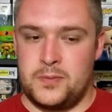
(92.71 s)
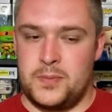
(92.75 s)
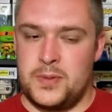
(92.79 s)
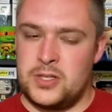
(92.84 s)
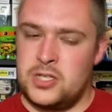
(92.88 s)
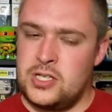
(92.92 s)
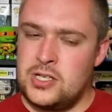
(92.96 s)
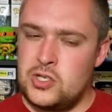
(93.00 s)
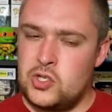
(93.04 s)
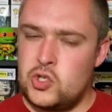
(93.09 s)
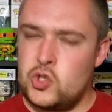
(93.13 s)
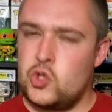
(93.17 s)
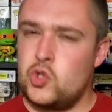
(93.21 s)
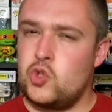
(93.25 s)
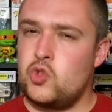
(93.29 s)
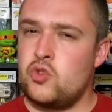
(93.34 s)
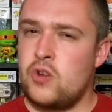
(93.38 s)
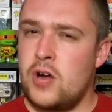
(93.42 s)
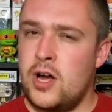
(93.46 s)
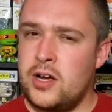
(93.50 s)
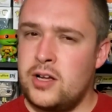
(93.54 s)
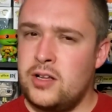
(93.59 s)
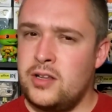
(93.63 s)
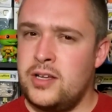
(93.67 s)
but she's
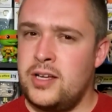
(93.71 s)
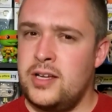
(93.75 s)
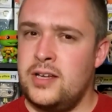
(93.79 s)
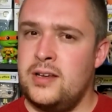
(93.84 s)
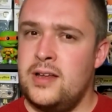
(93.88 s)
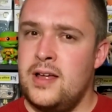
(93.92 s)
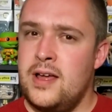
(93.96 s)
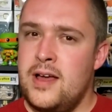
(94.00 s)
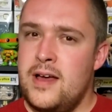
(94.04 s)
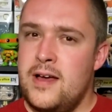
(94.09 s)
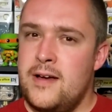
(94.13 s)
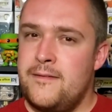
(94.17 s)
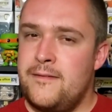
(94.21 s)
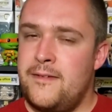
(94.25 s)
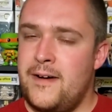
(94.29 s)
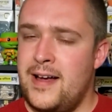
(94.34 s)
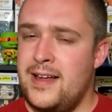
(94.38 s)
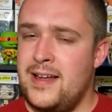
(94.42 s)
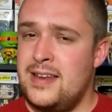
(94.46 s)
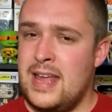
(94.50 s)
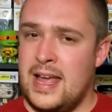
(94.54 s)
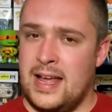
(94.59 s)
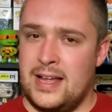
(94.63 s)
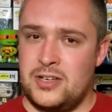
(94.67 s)
struggling
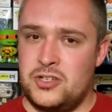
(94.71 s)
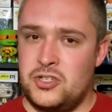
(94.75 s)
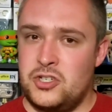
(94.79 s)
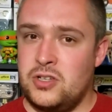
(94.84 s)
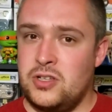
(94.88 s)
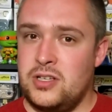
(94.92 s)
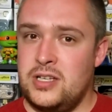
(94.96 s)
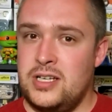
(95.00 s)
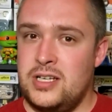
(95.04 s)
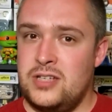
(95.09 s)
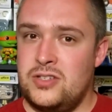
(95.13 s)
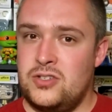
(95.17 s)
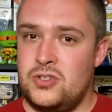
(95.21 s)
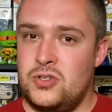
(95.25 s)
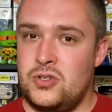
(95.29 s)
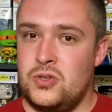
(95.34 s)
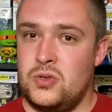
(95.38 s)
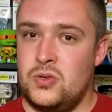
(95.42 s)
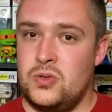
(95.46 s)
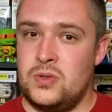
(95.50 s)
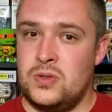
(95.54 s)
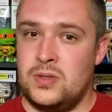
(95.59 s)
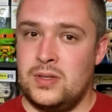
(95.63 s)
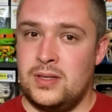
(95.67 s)
financially
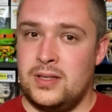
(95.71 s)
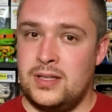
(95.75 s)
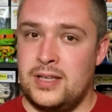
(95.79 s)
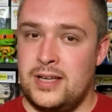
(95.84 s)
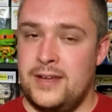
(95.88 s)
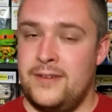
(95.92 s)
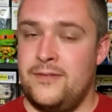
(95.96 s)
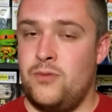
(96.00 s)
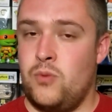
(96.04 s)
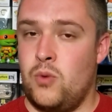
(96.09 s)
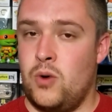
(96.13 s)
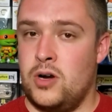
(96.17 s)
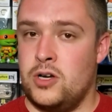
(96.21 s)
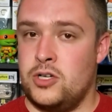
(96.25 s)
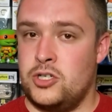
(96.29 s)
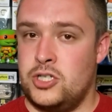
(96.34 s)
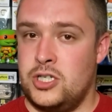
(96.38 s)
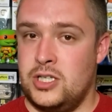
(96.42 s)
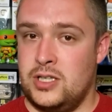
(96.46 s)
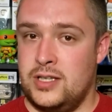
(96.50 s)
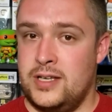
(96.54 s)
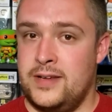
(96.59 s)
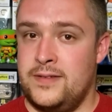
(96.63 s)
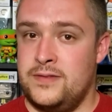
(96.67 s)
to live where
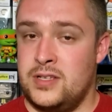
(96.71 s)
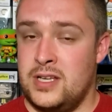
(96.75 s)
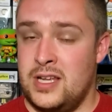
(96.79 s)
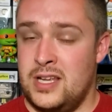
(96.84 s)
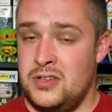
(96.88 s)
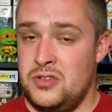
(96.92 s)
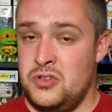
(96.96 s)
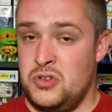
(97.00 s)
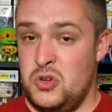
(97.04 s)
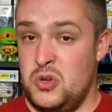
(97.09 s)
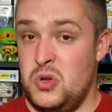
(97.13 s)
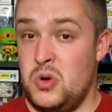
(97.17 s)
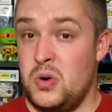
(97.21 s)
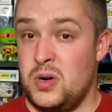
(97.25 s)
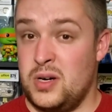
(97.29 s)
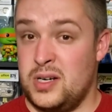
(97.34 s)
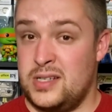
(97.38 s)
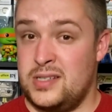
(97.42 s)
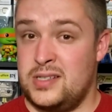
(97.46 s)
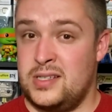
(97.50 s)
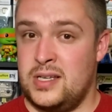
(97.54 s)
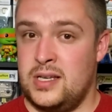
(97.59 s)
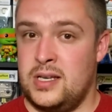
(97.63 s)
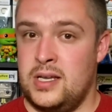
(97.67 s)
she lives in New York
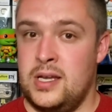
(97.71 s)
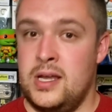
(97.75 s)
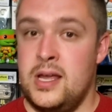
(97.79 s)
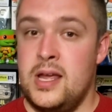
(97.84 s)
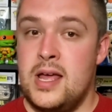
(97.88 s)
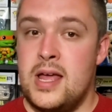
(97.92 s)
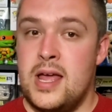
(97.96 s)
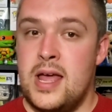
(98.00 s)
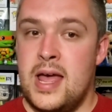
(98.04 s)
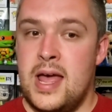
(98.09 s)
City,